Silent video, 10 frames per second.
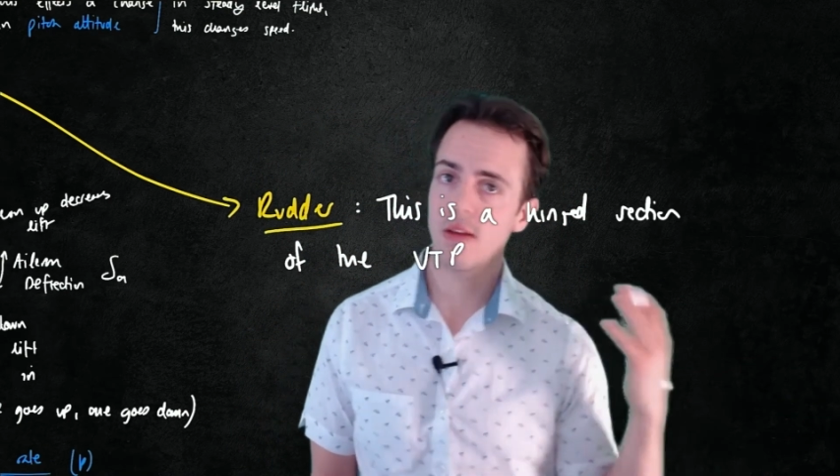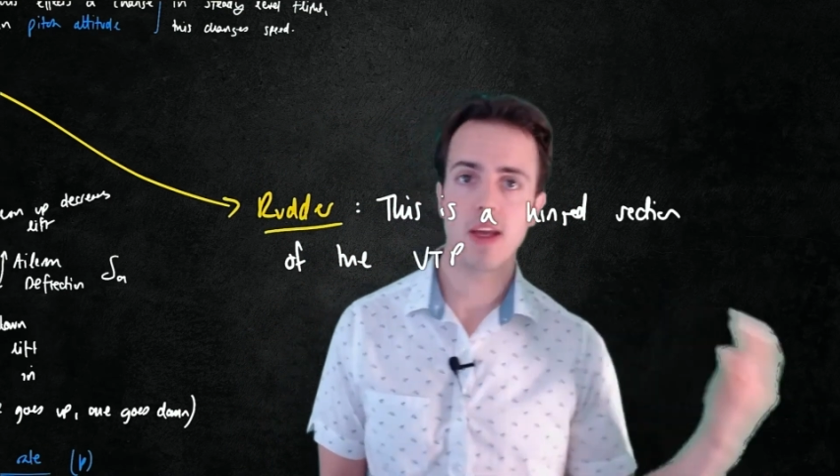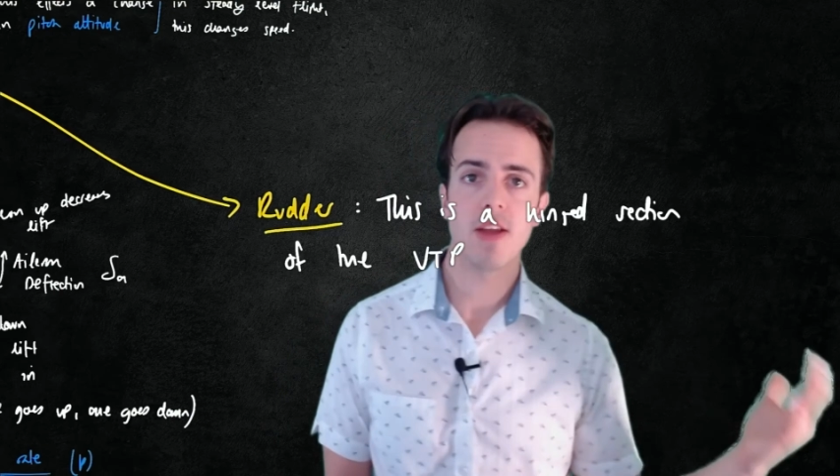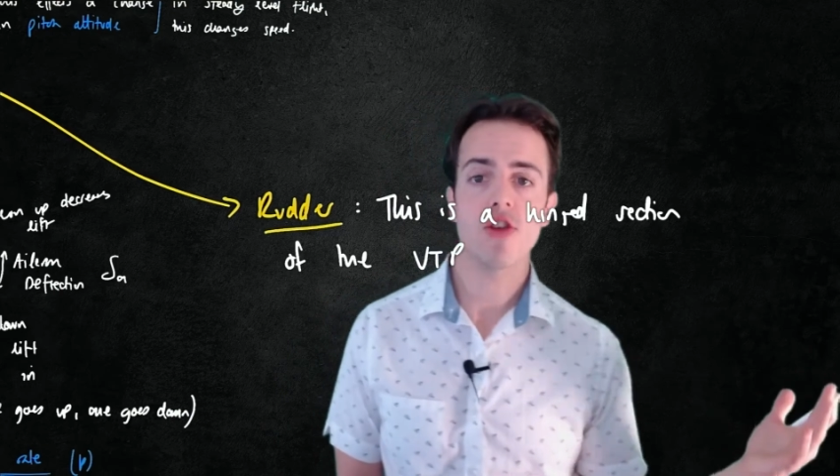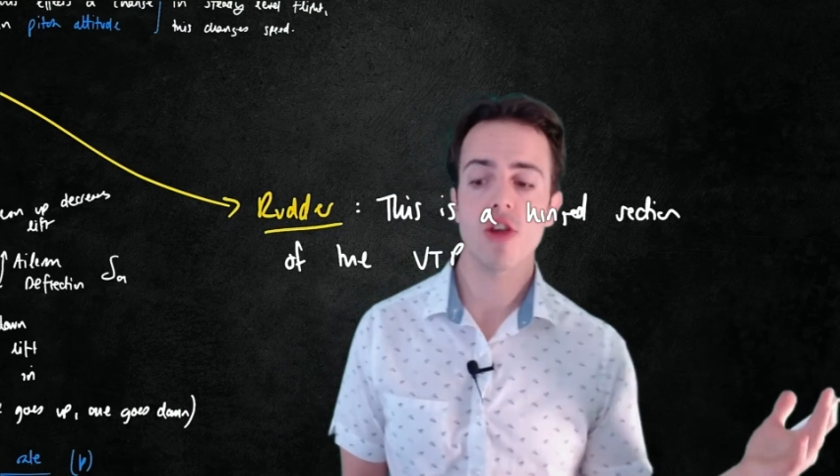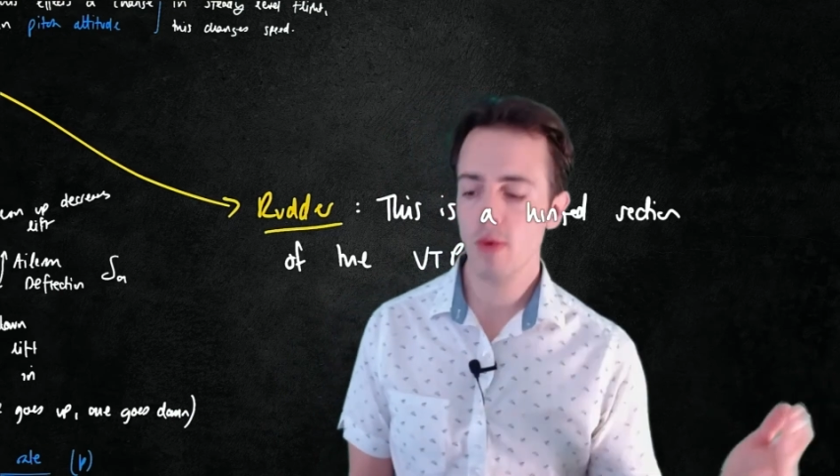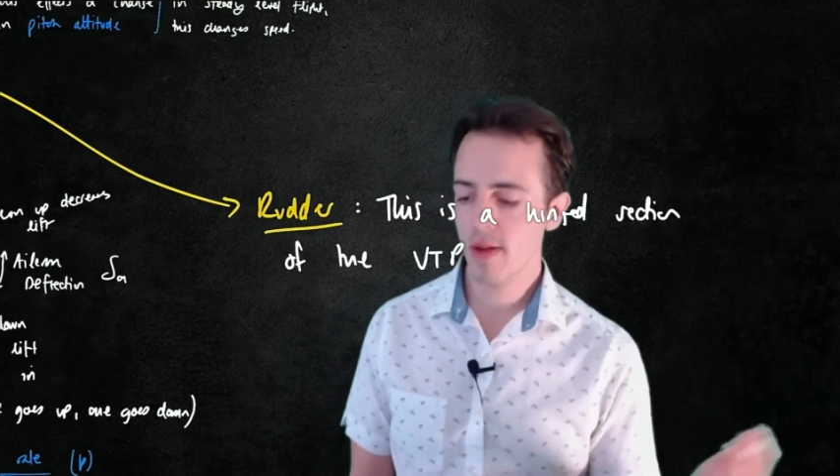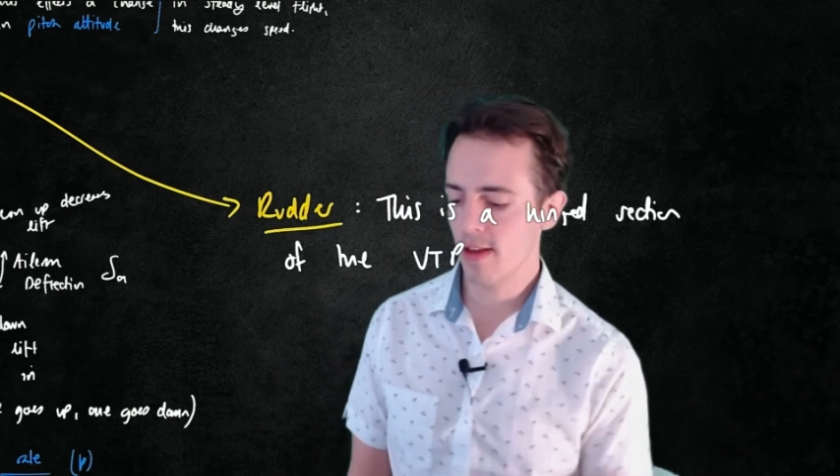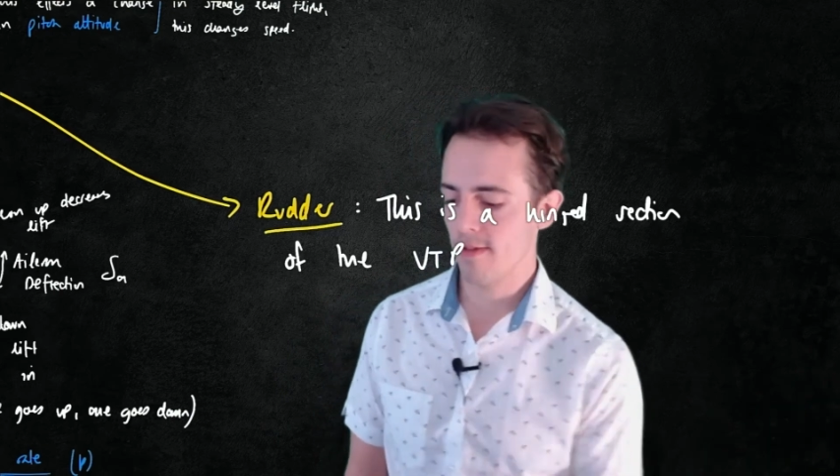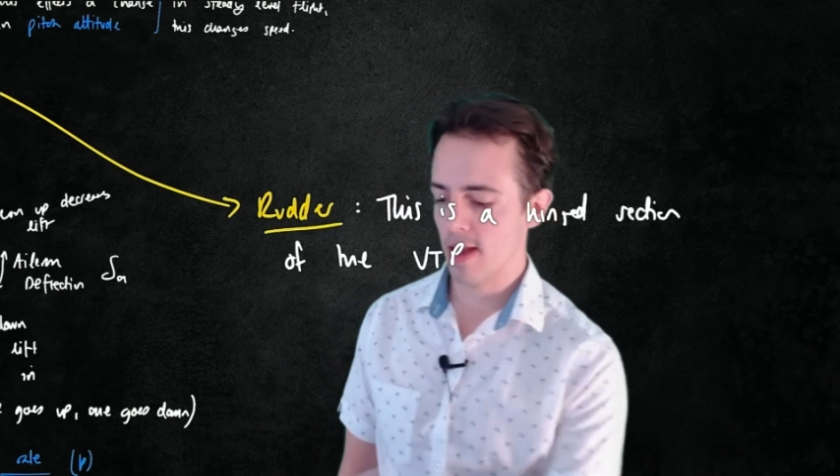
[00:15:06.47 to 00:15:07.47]

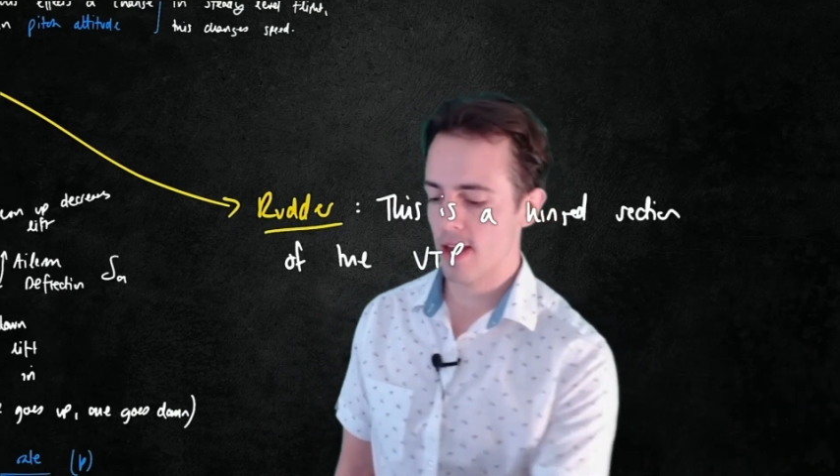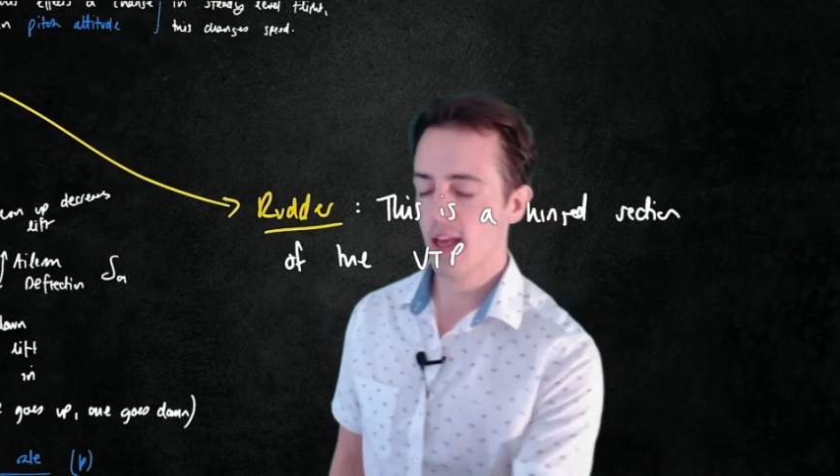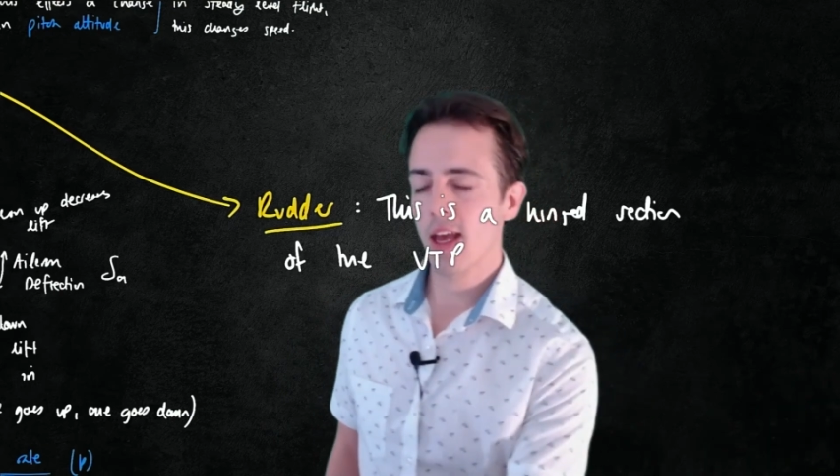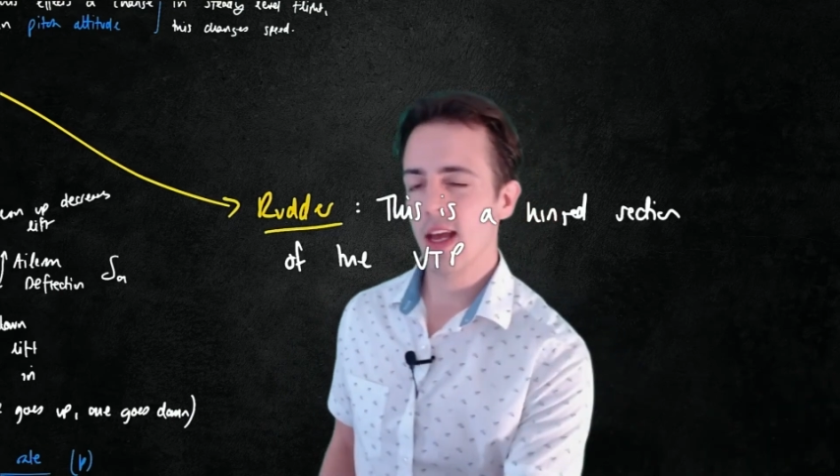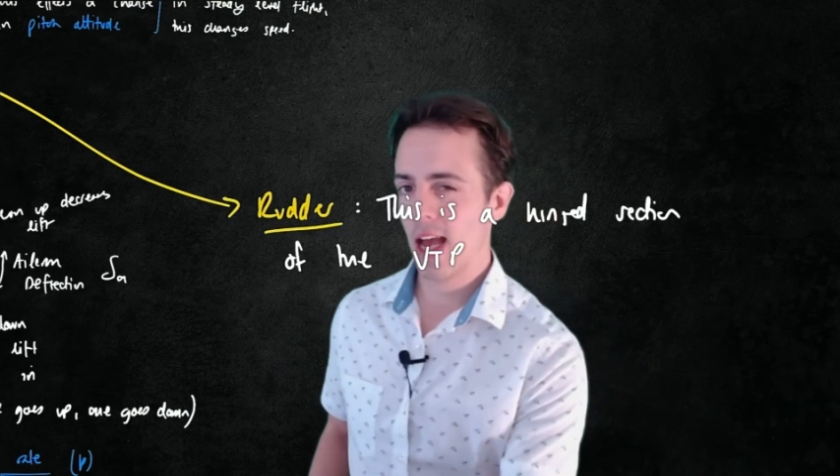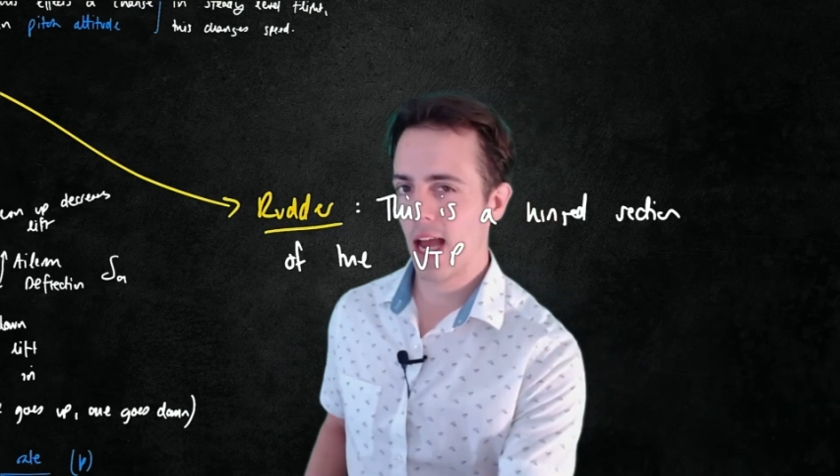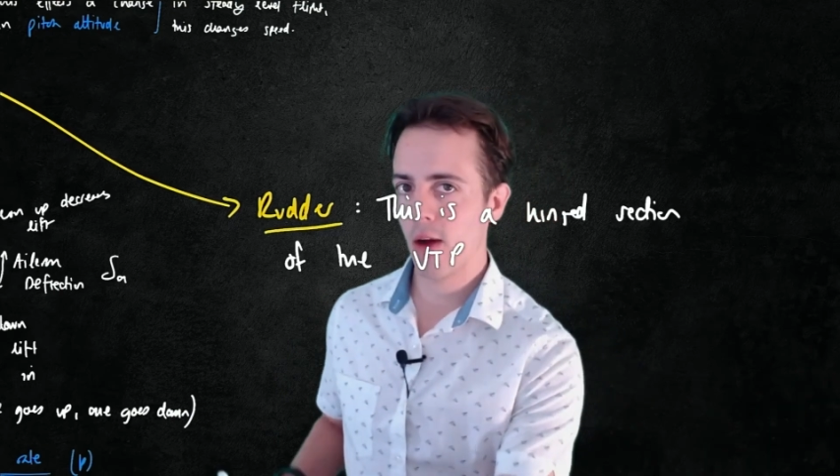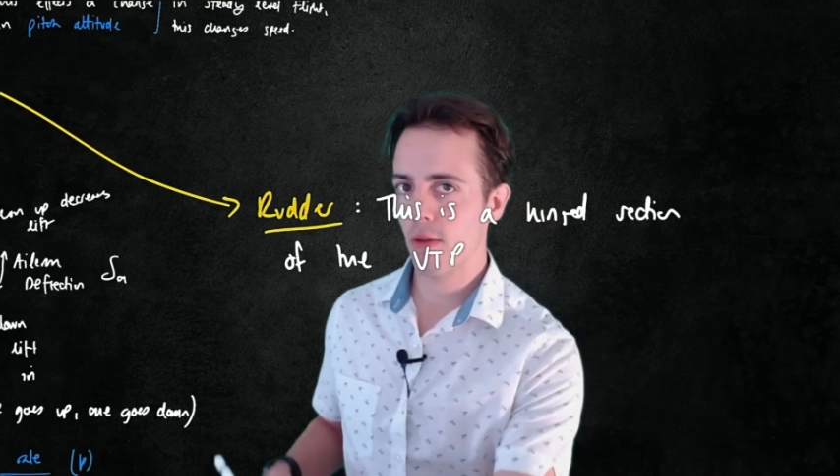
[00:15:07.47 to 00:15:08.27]
intuitively how